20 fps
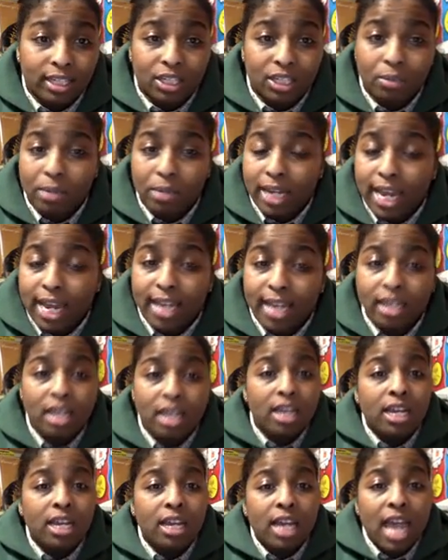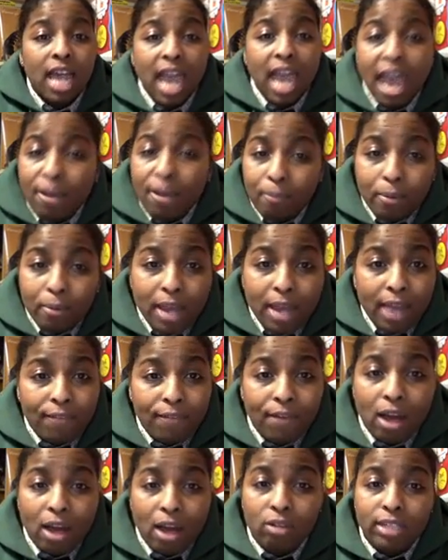Again,
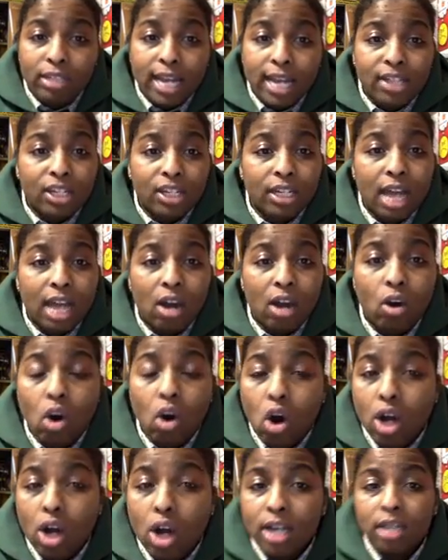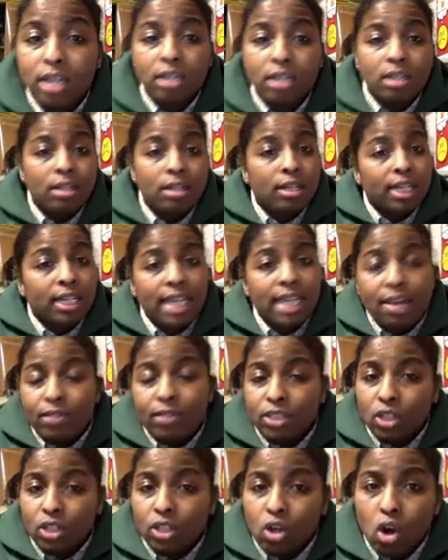FPAFoundation.org. Give us a
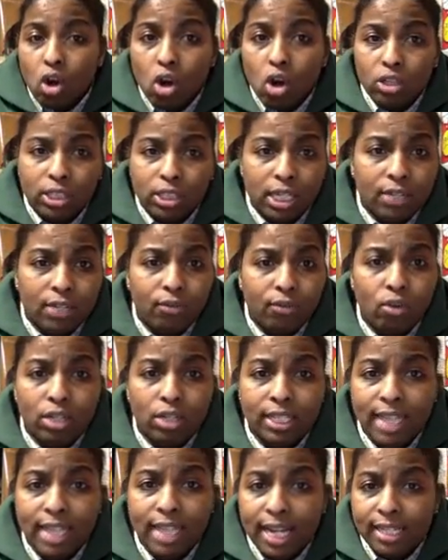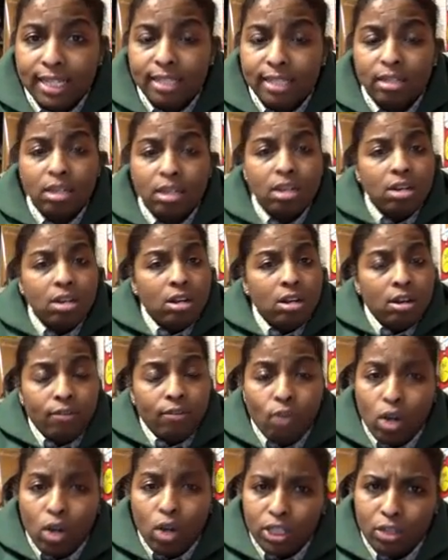call,
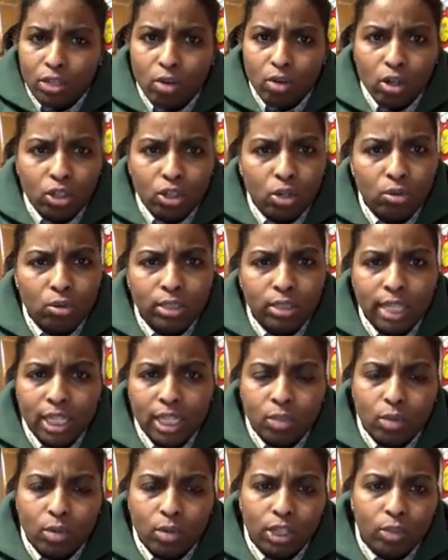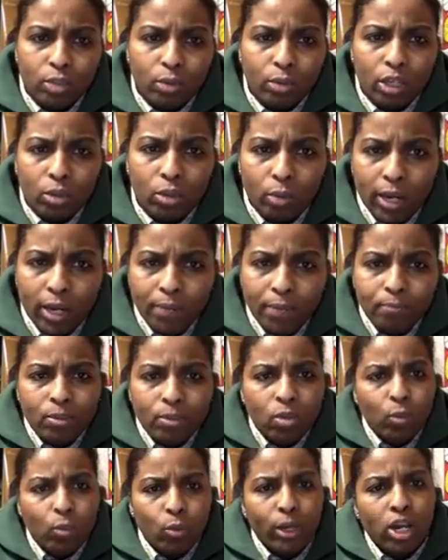646-402-6133.
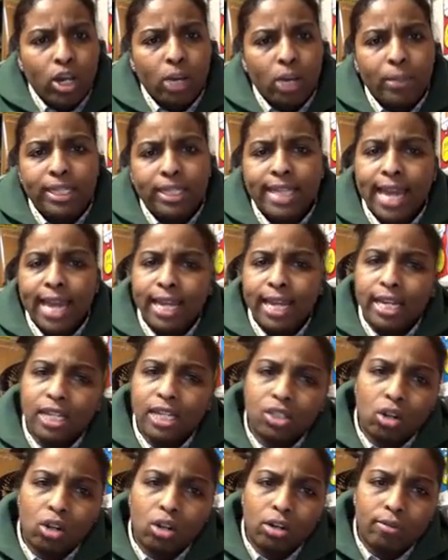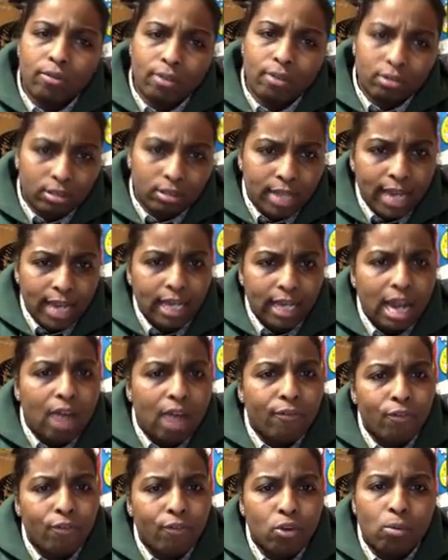We're going to be taking our
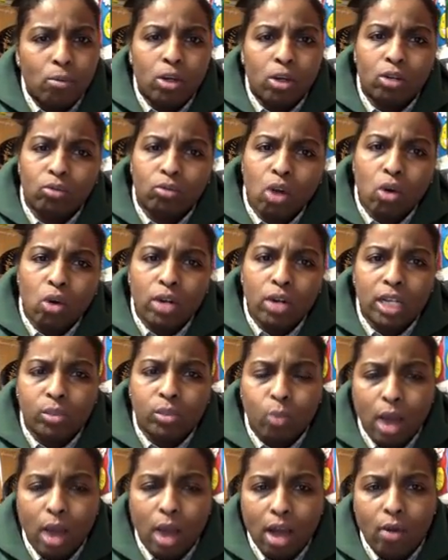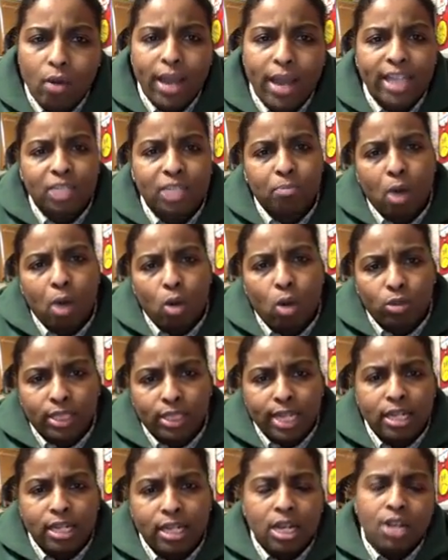film on the road as well, exposing
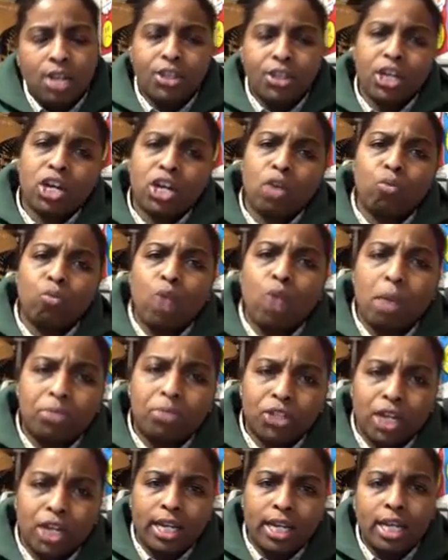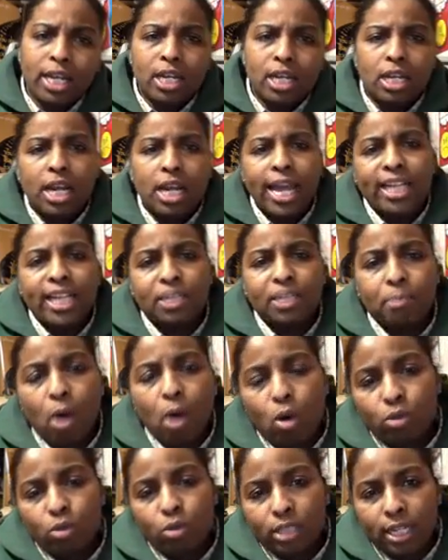the corruption,
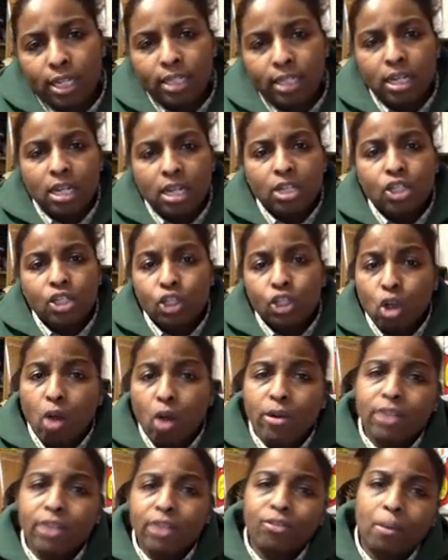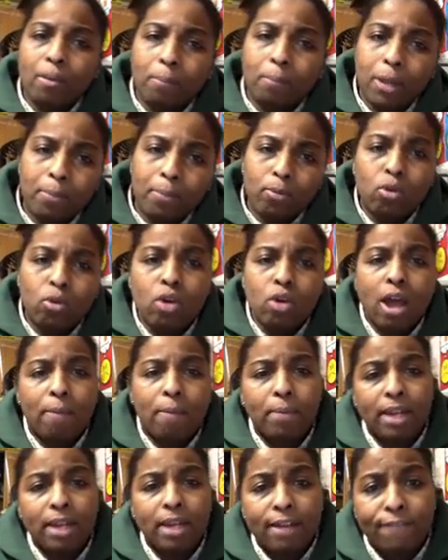exposing stories from people who have been
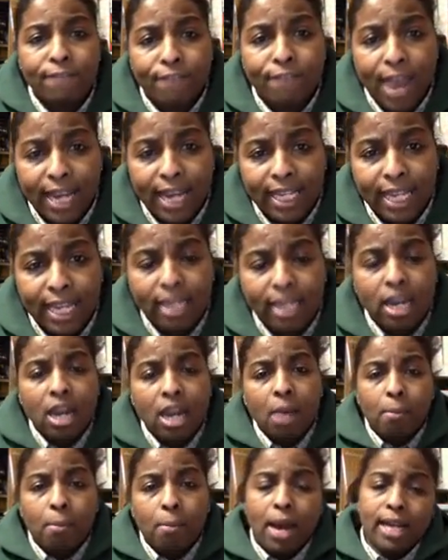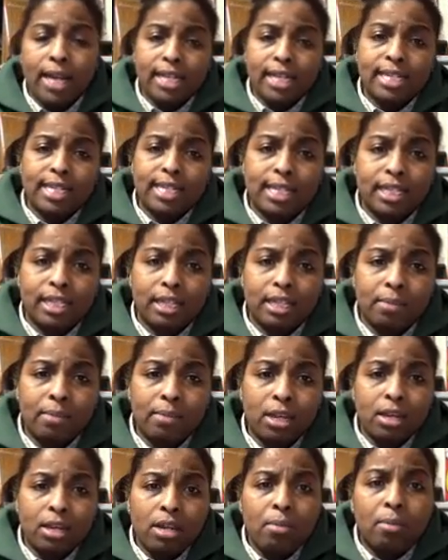affected by this system.
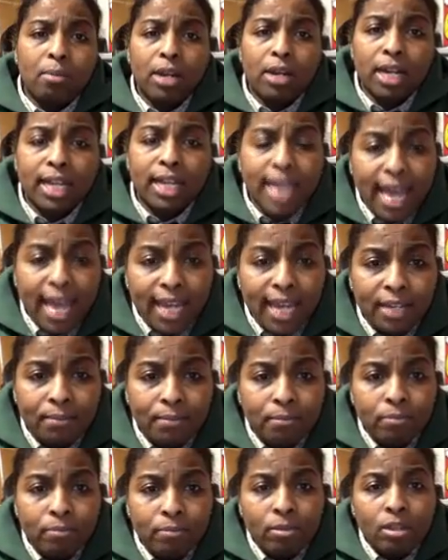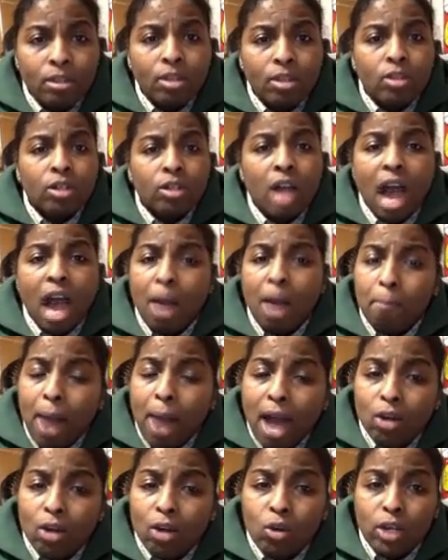But again, our
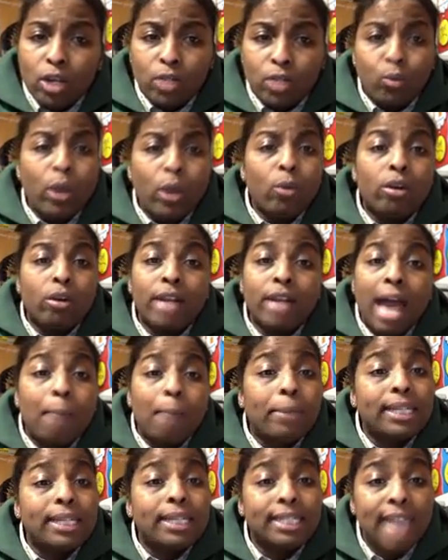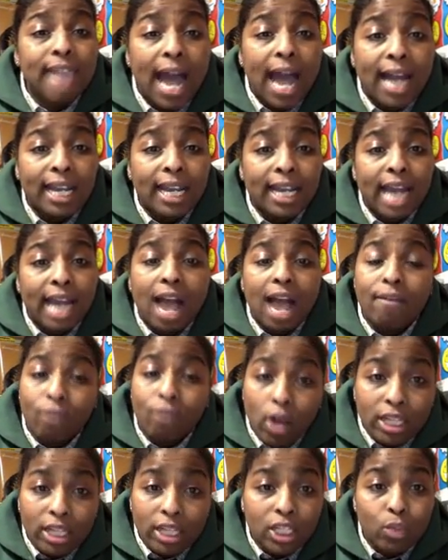motto is, we will not be silent. Our
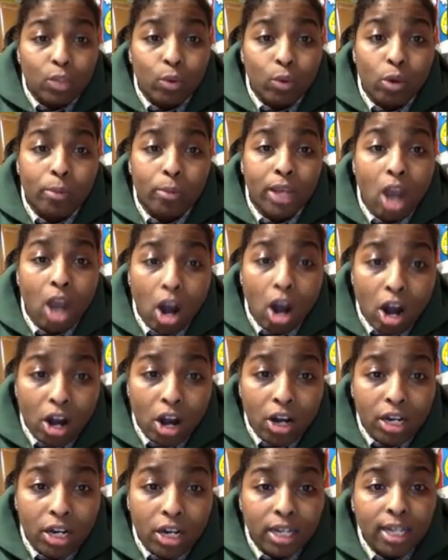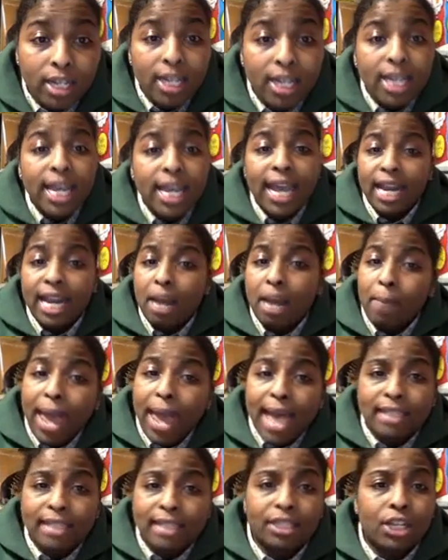voices will be heard. And I'm
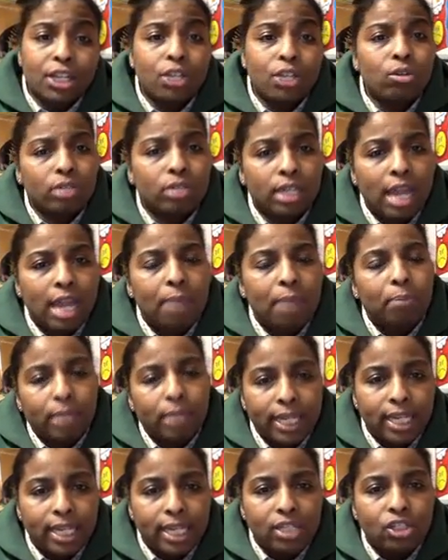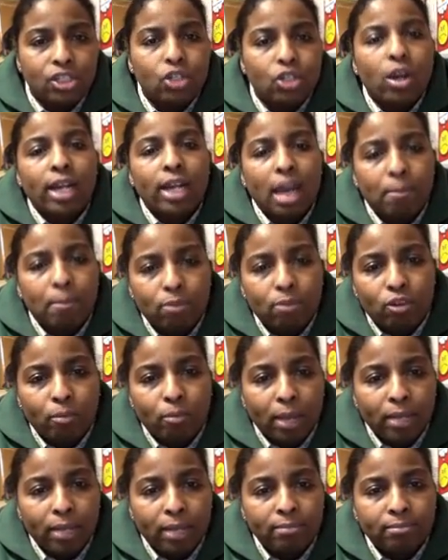asking you today, please join our movement.
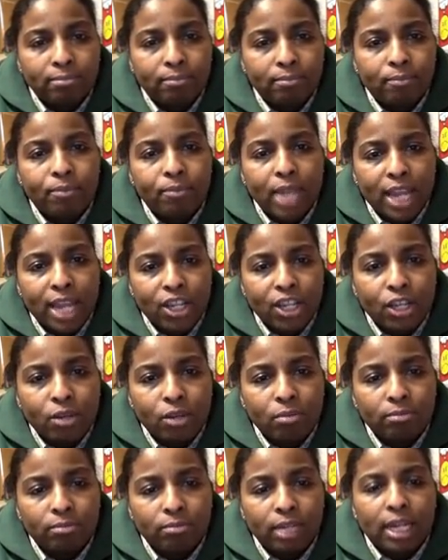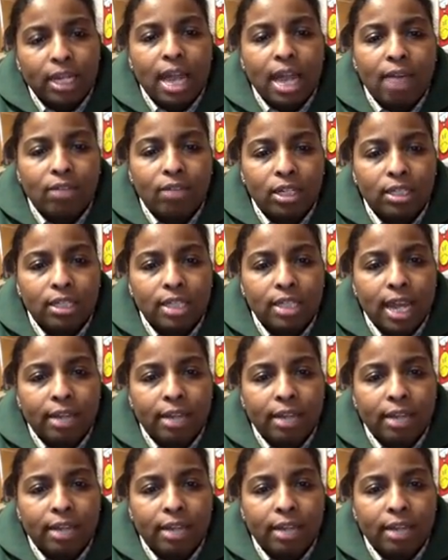Thank you and have a good day.